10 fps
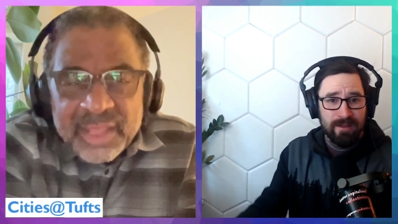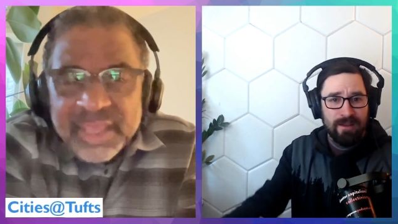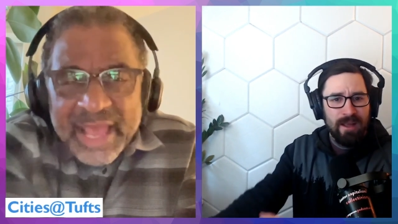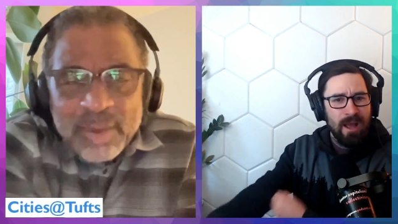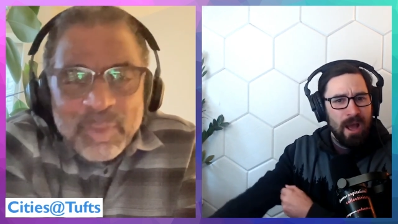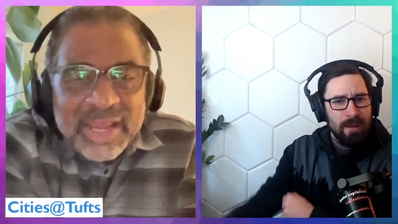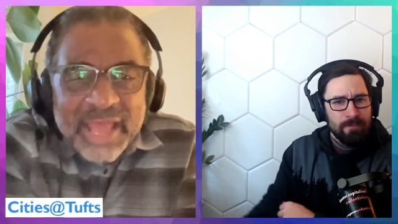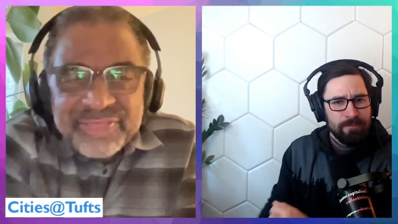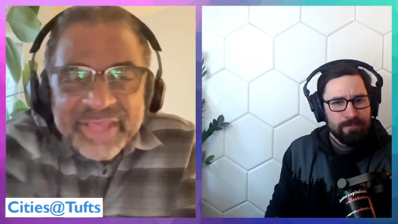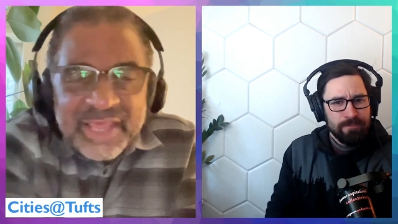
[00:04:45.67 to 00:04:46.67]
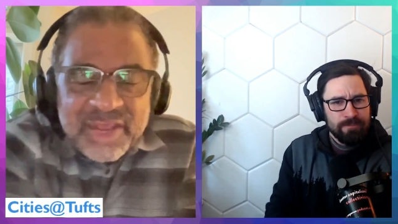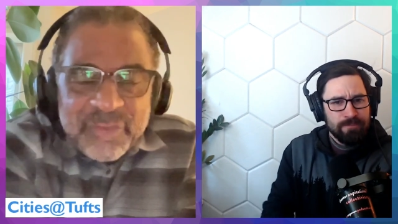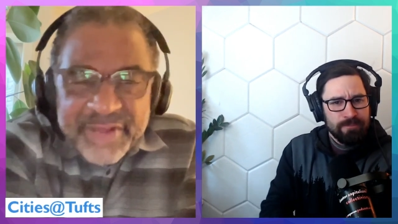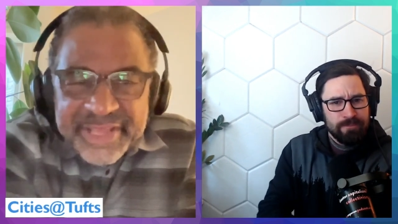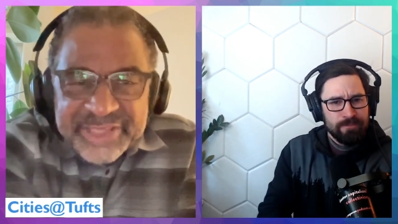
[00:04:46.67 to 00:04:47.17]
Speaker 1: Yeah, well, I think
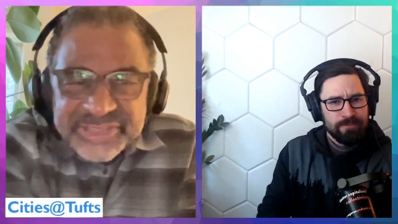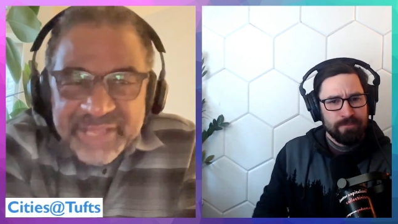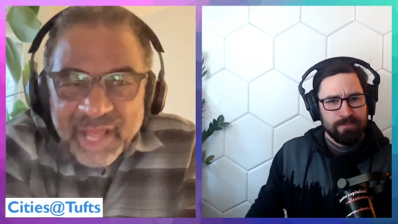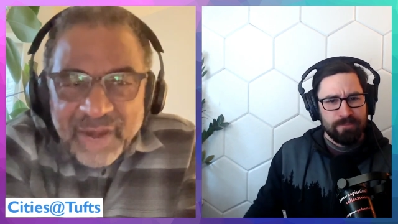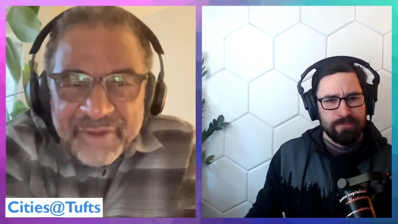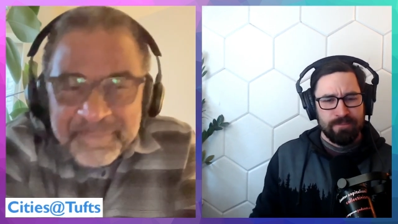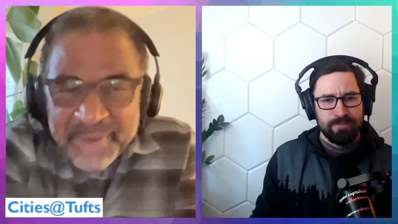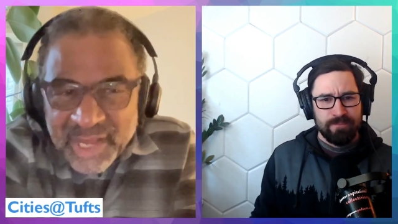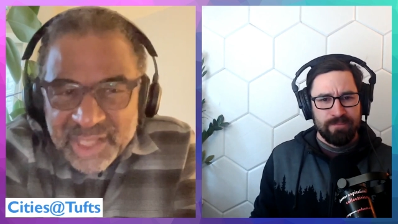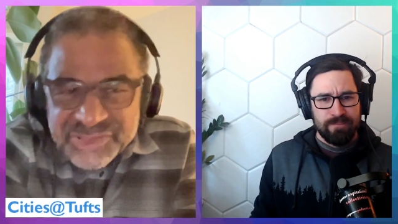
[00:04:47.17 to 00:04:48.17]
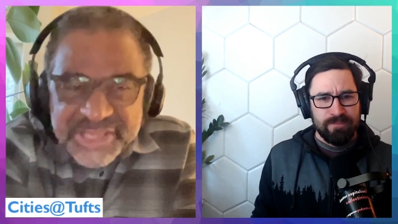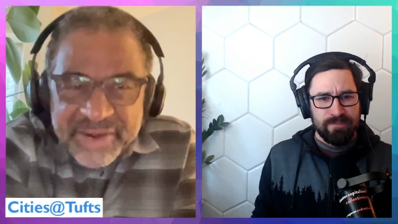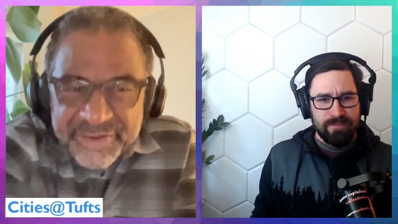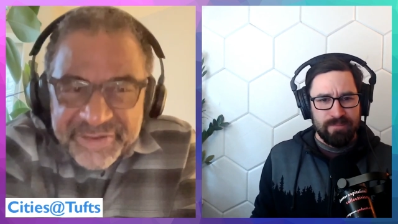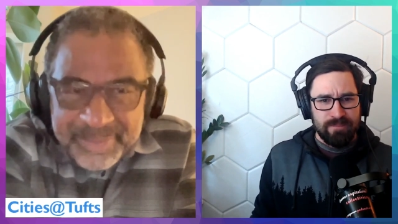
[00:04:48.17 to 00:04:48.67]
careers are in part
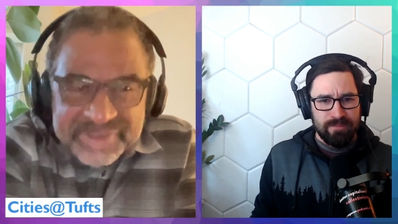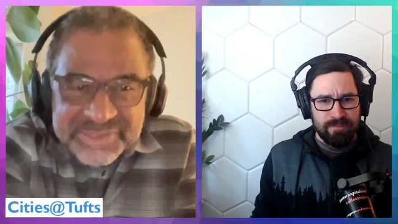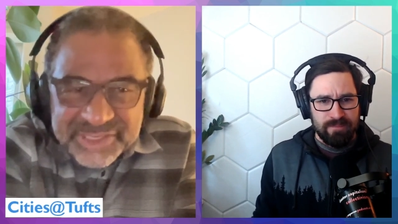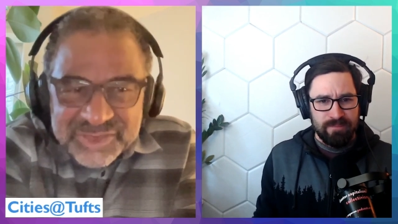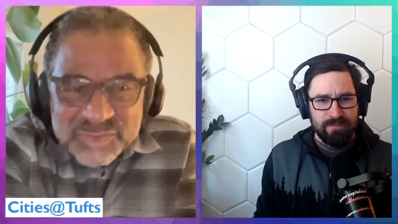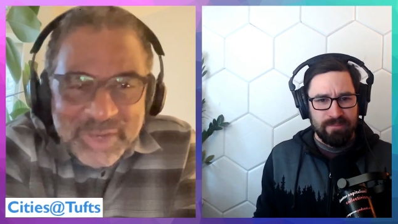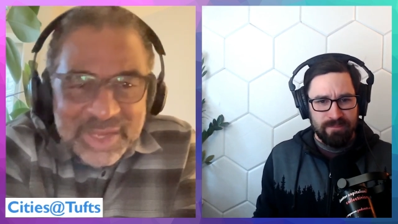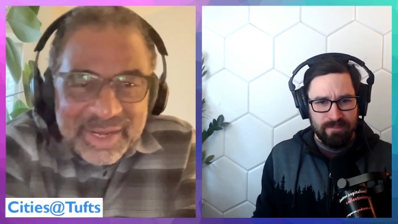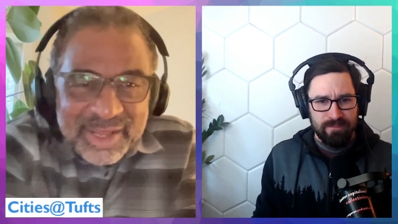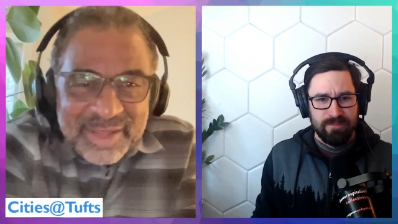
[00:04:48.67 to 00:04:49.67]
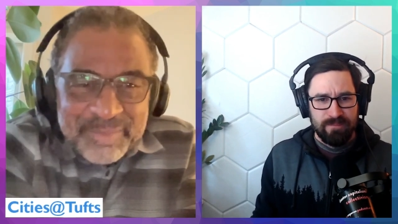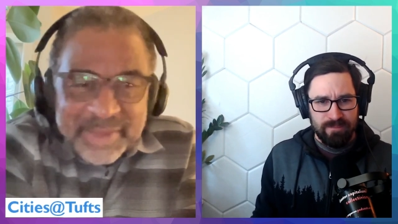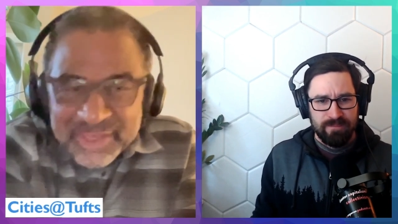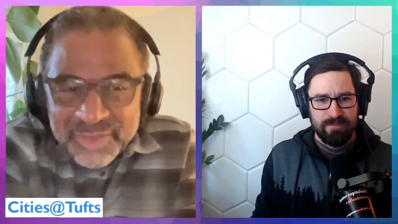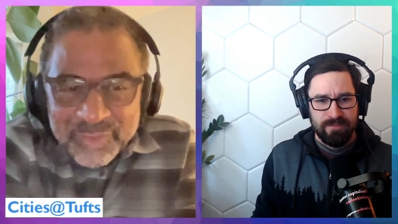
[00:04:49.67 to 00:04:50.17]
serendipity as well,
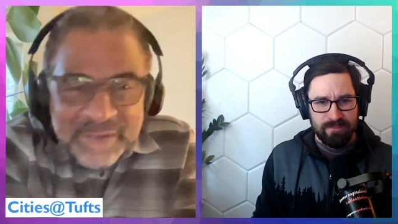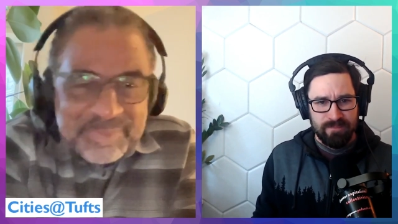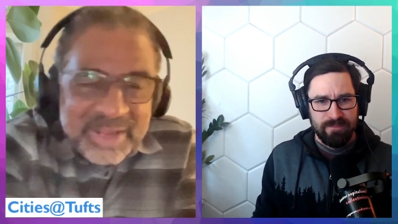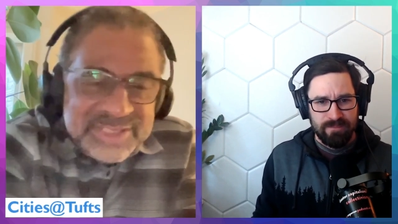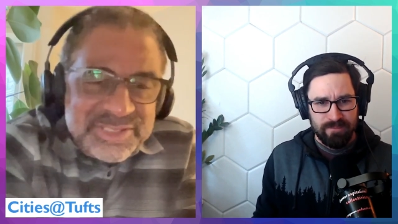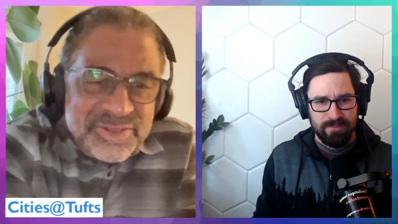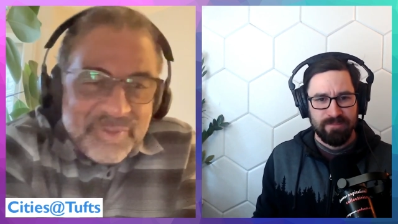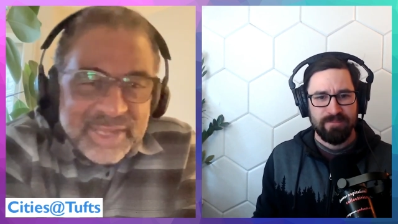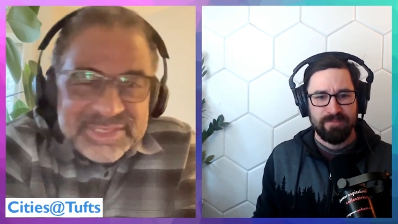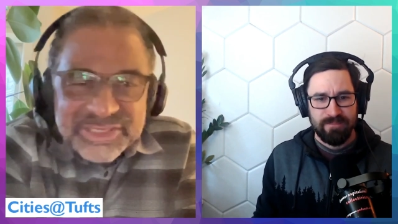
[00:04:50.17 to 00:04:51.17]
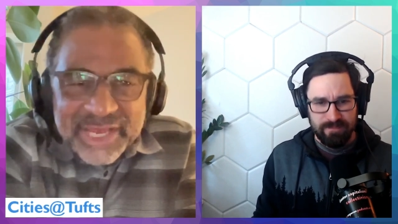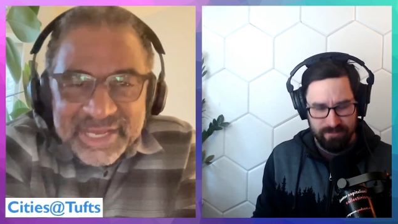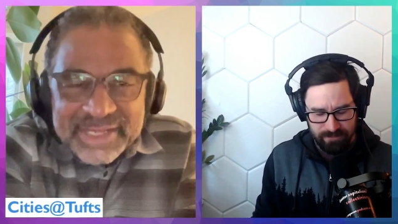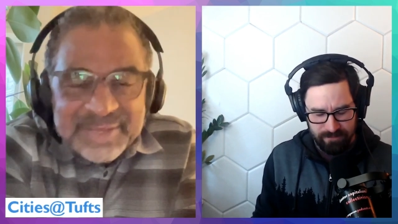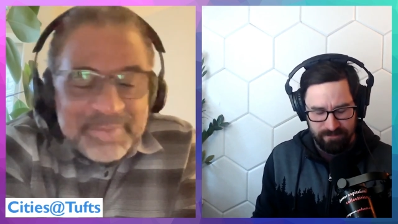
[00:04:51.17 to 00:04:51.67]
being in the right place at the right
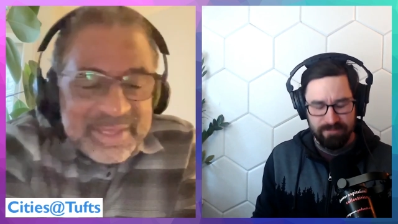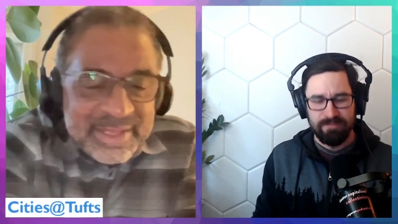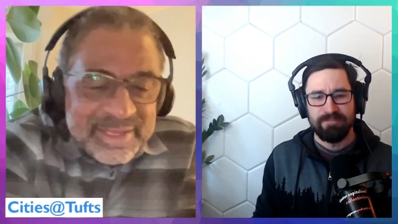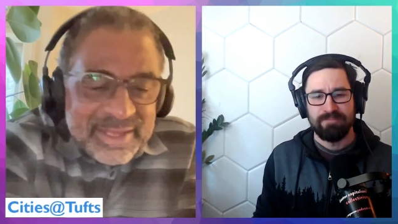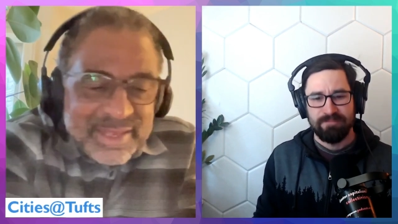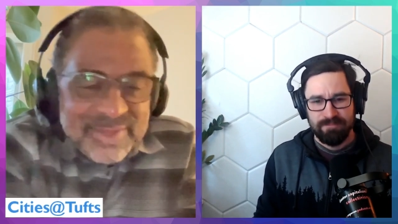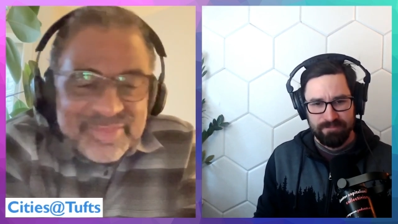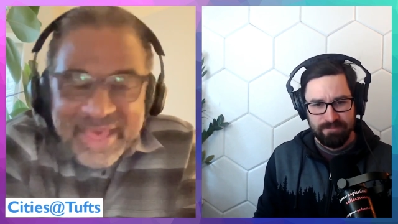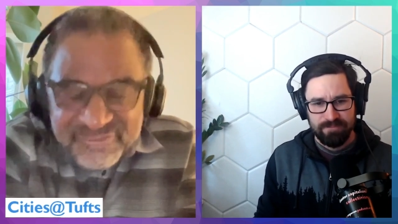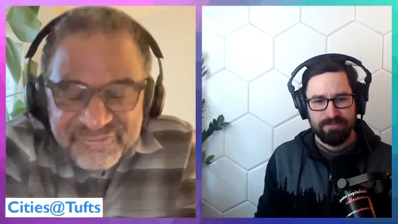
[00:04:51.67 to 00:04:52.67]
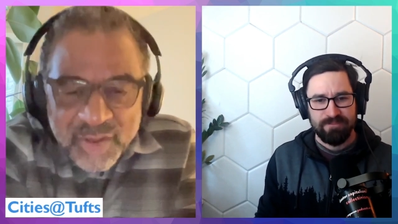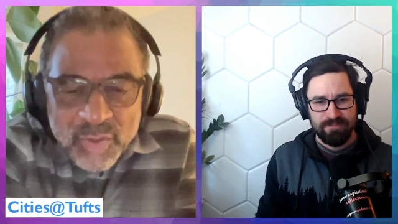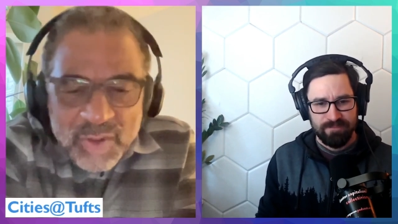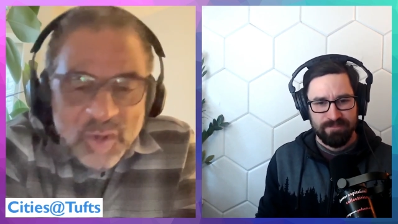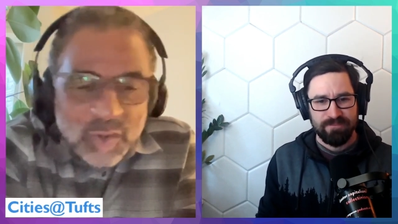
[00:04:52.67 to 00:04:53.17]
time, that
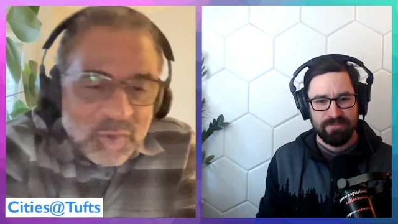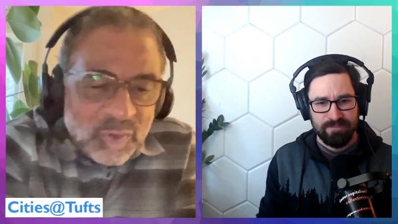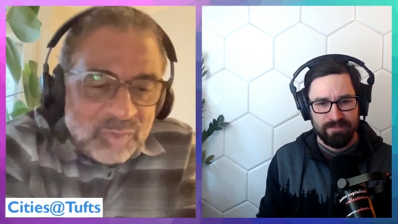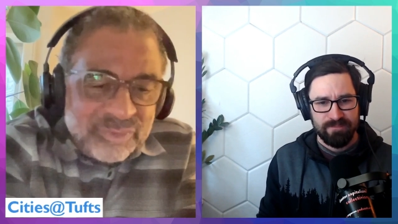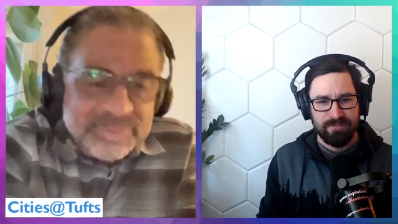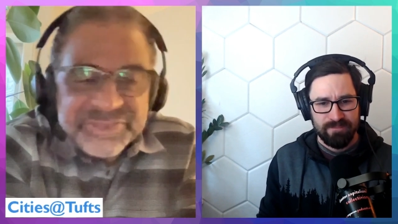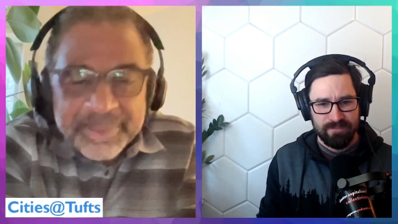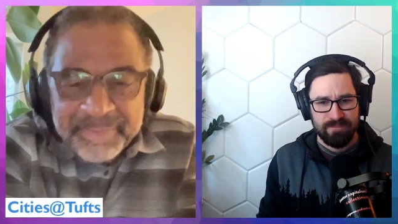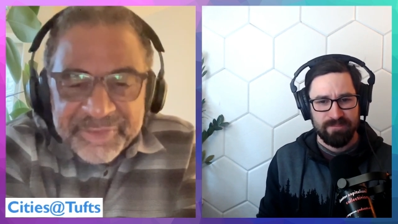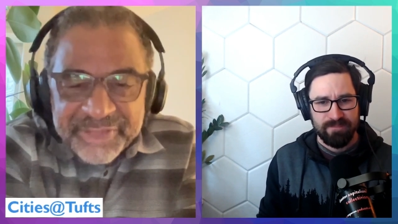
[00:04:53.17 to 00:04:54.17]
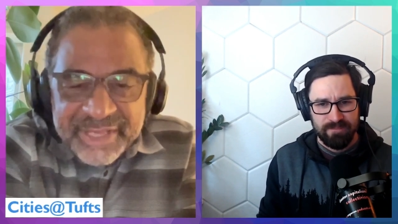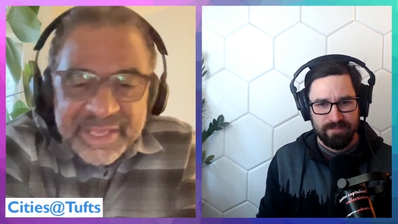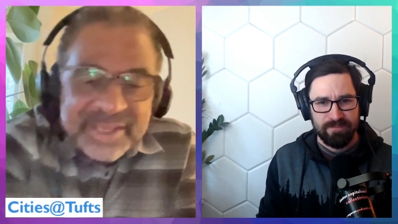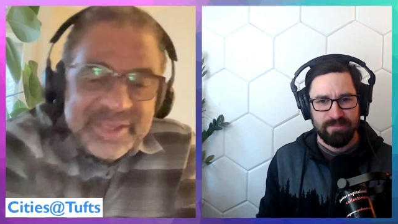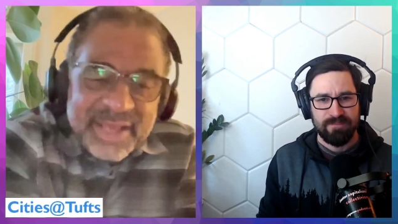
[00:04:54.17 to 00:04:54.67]
phone call from
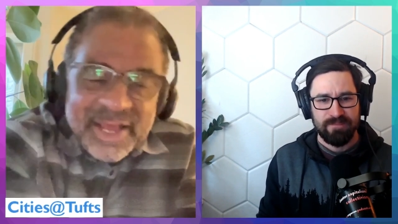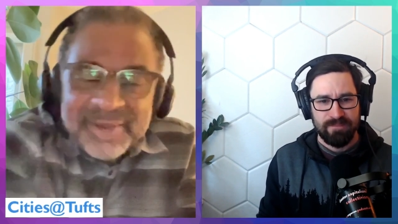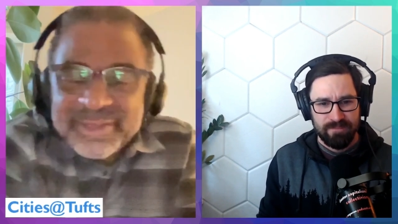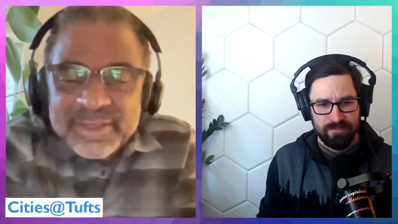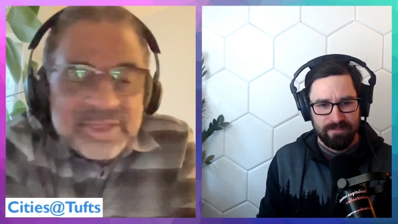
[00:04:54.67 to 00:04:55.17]
somebody. Uh,